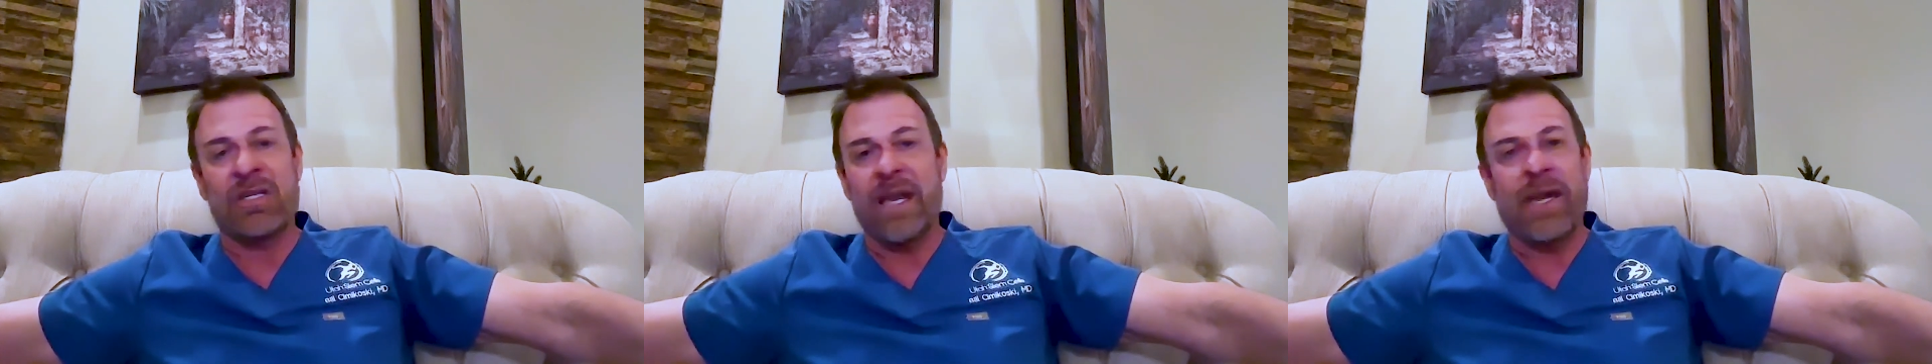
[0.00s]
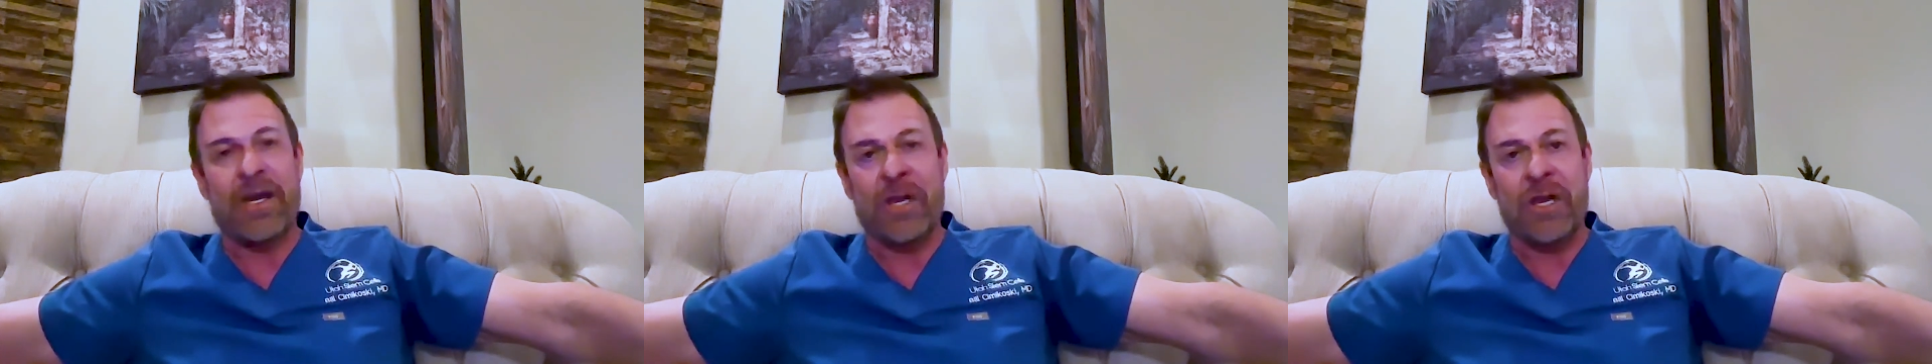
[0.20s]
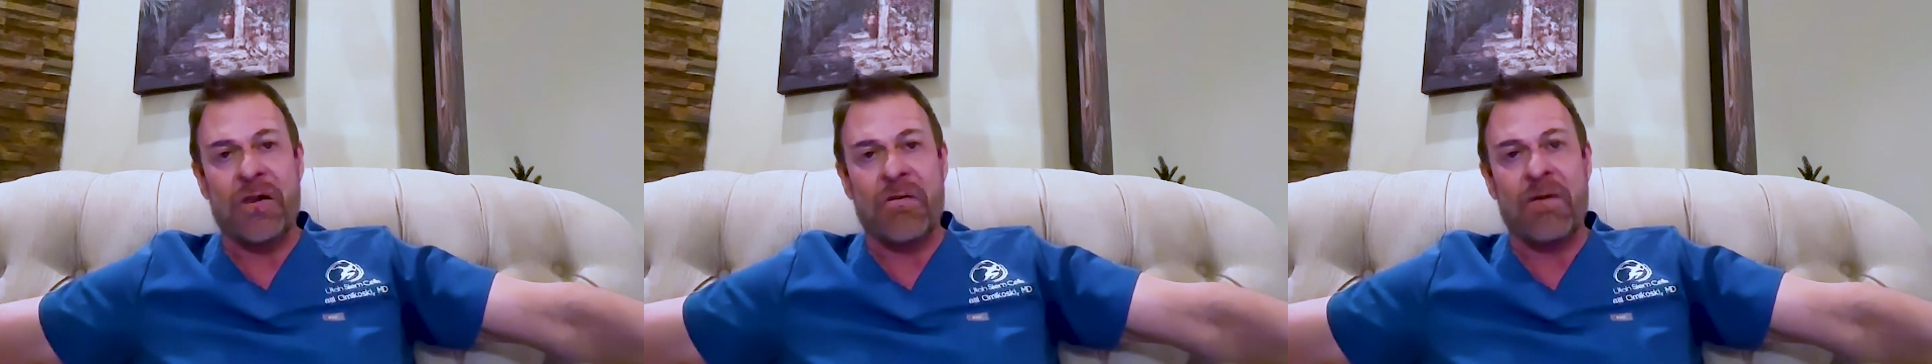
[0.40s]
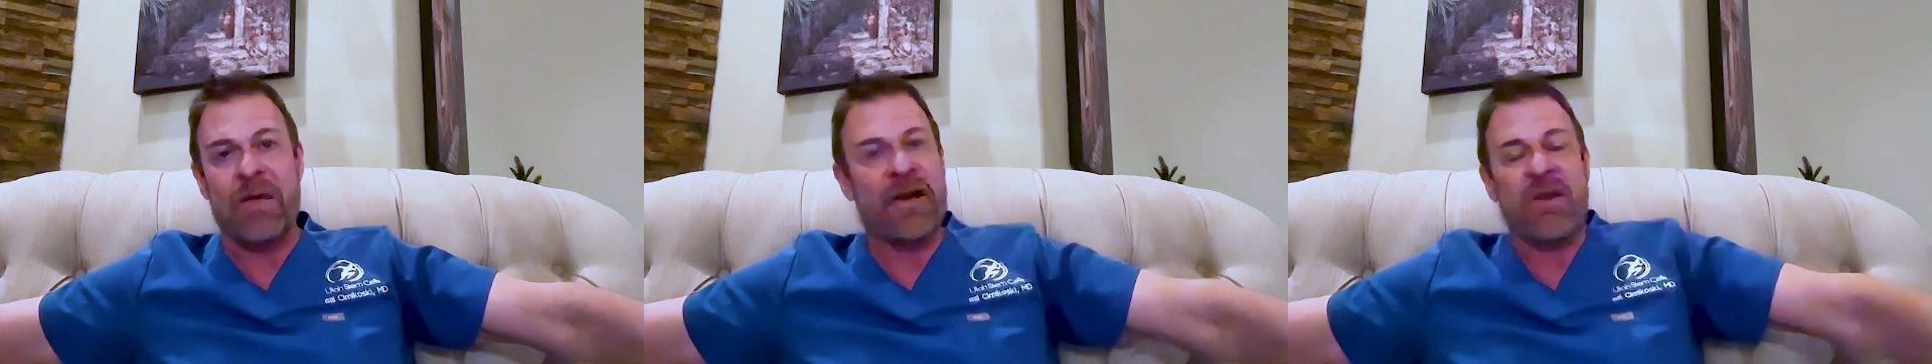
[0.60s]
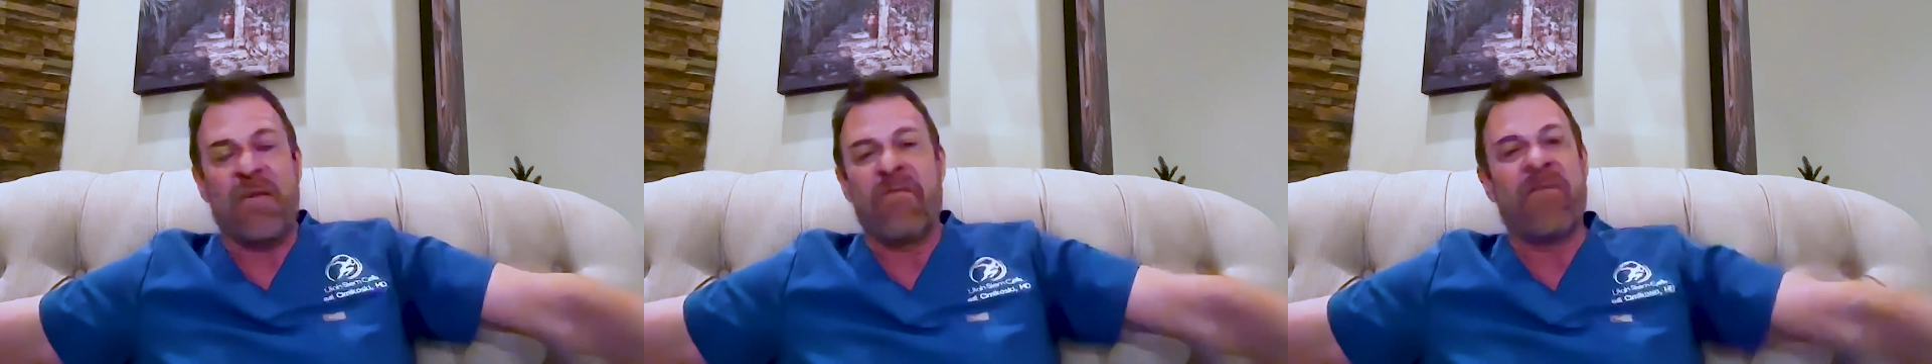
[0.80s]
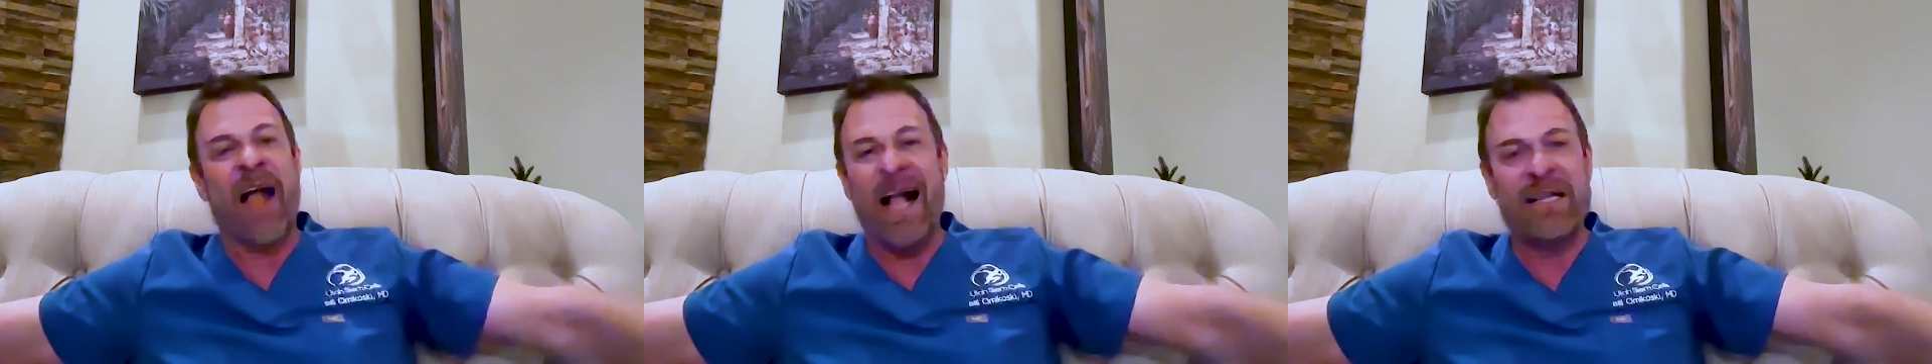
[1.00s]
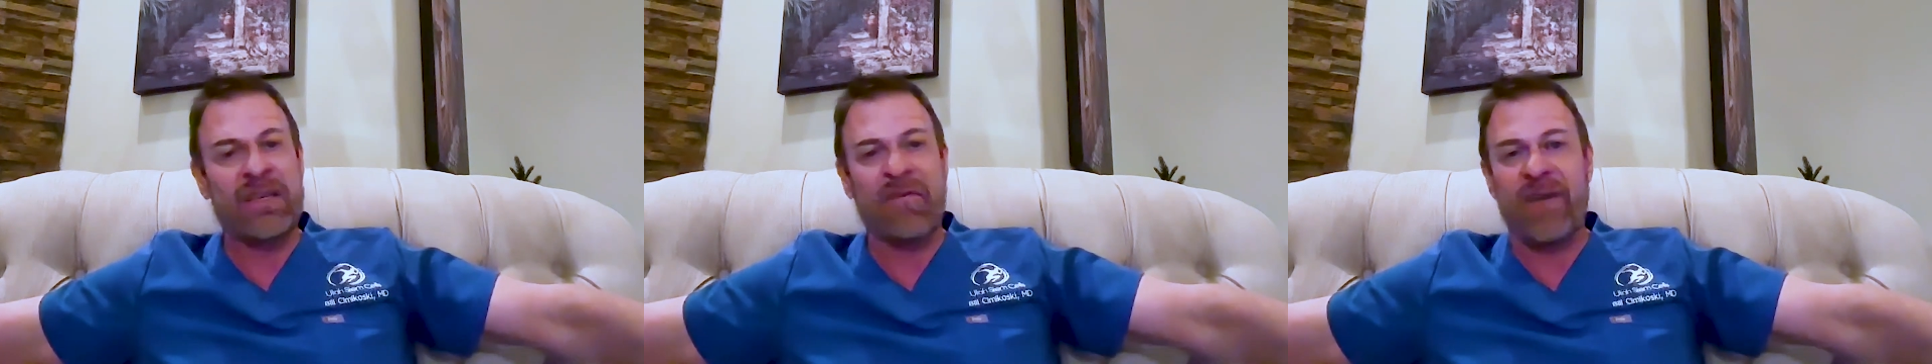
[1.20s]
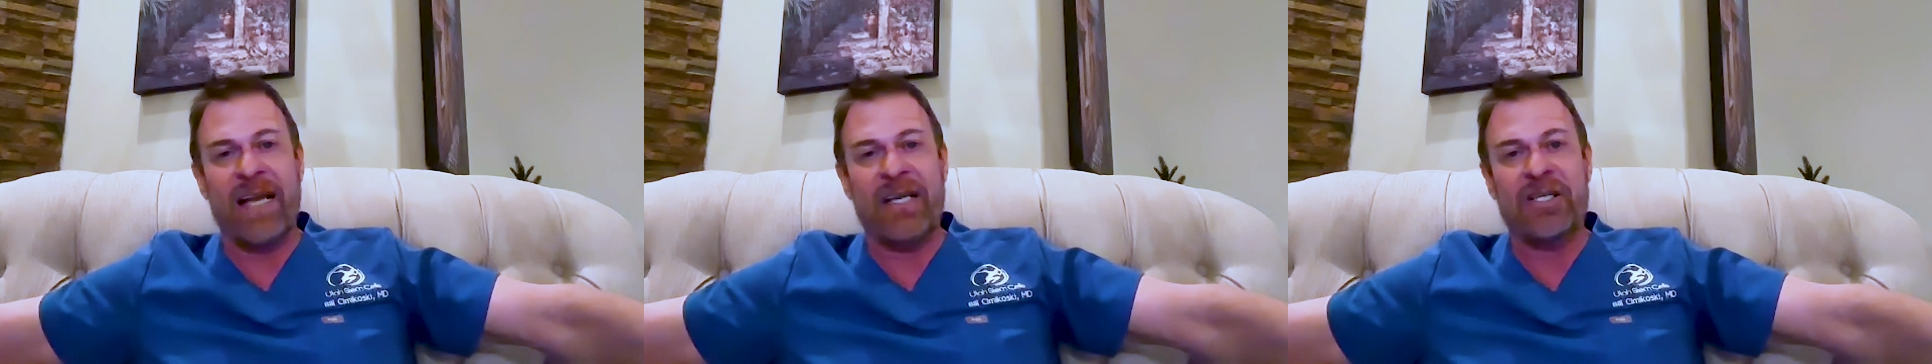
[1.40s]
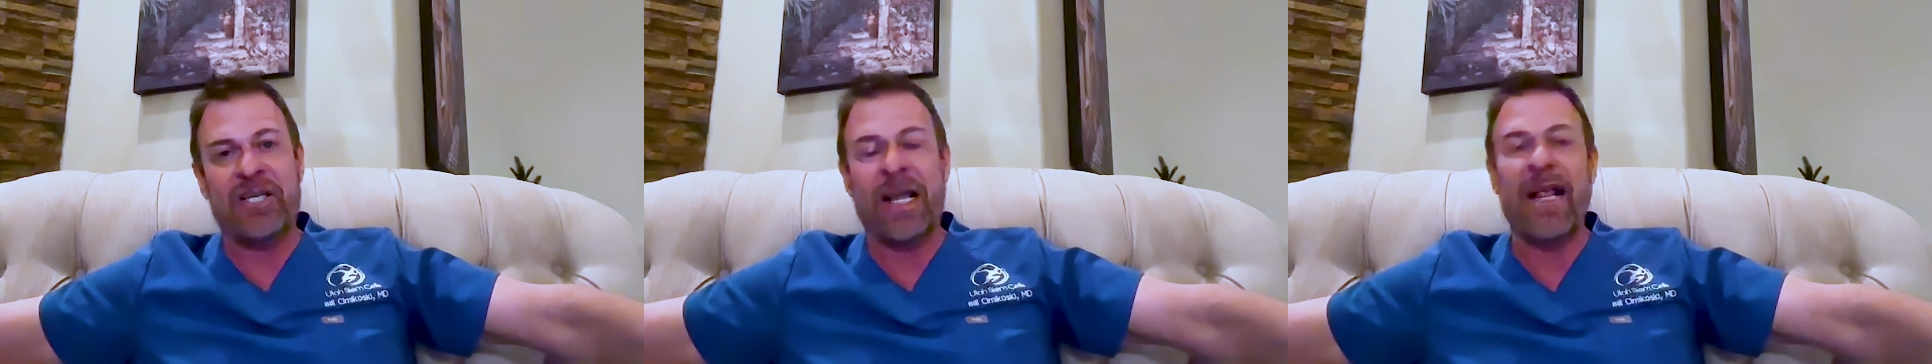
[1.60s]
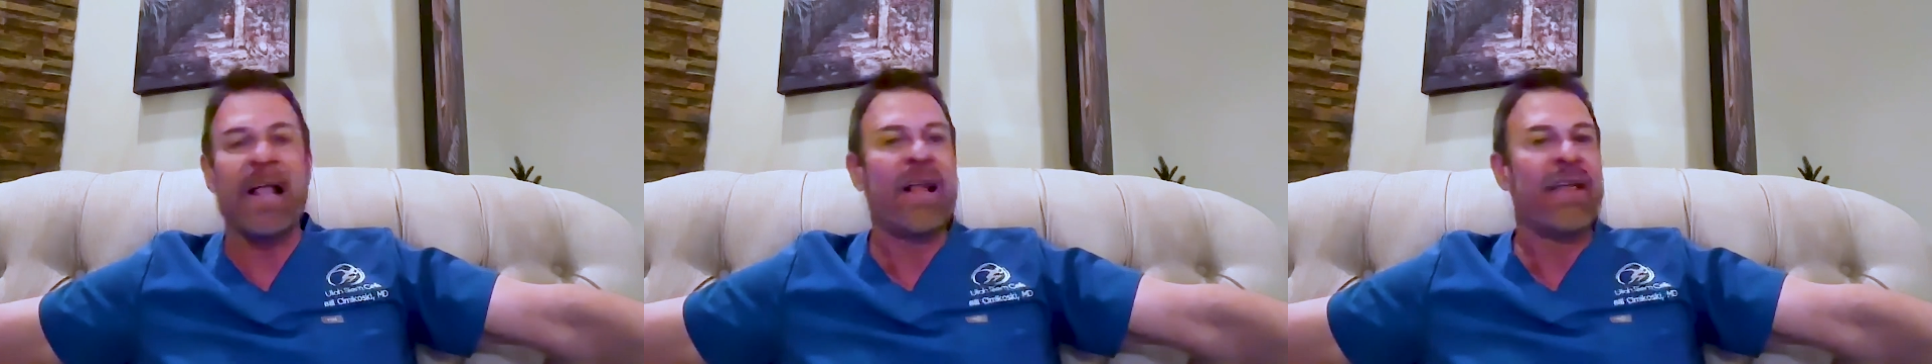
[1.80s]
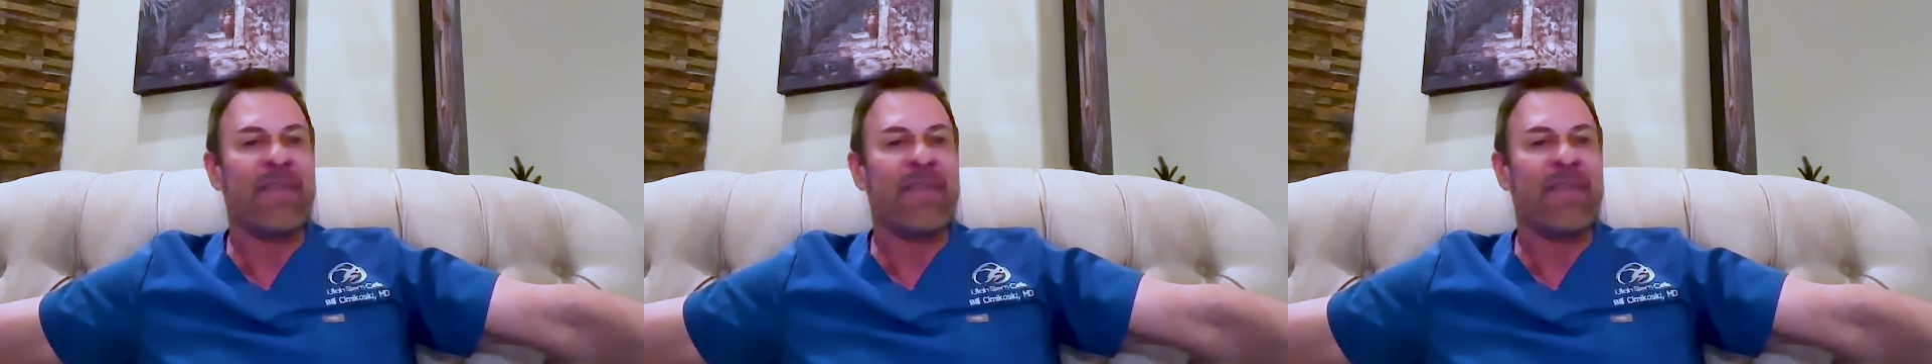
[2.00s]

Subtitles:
discs. It's a fact of aging.